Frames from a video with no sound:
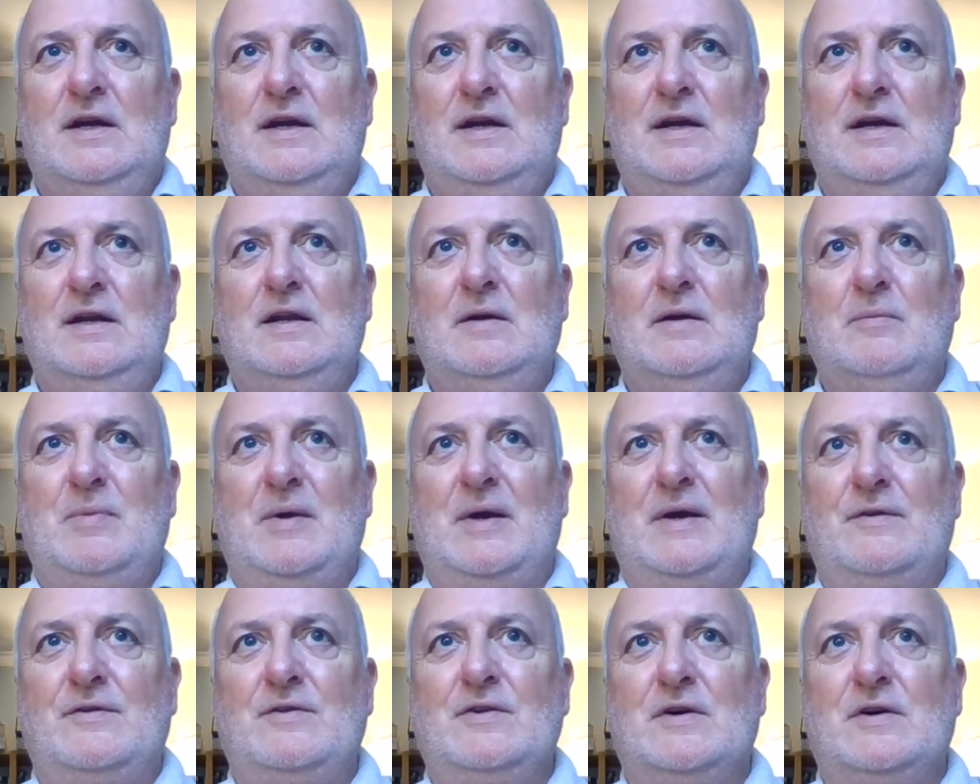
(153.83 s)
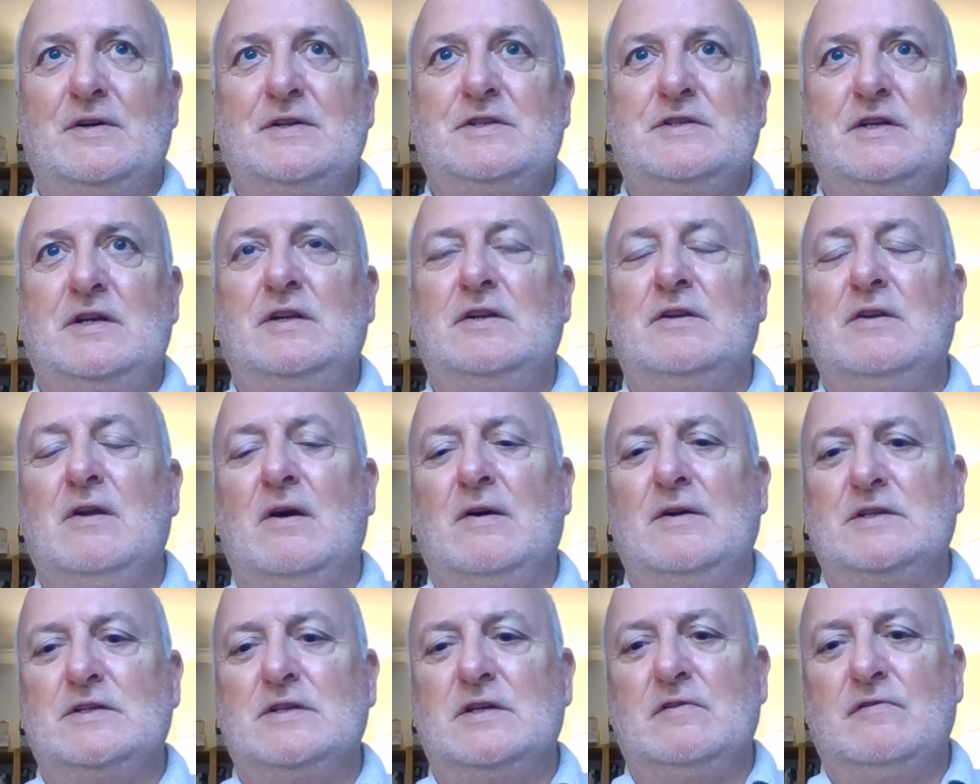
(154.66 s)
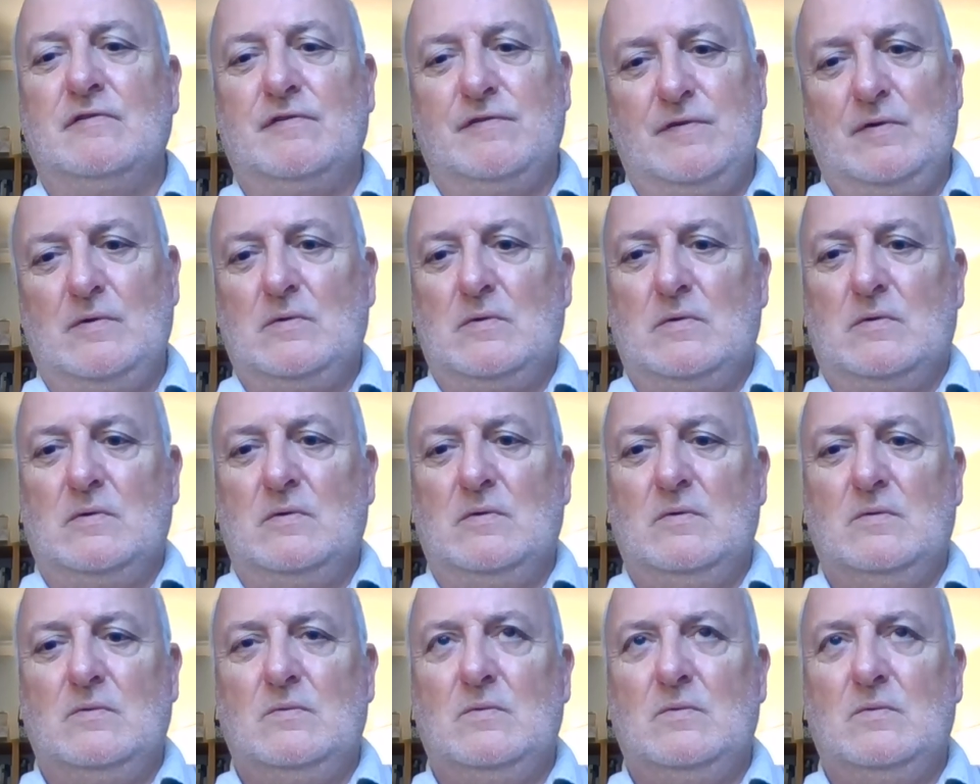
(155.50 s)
in about 1994,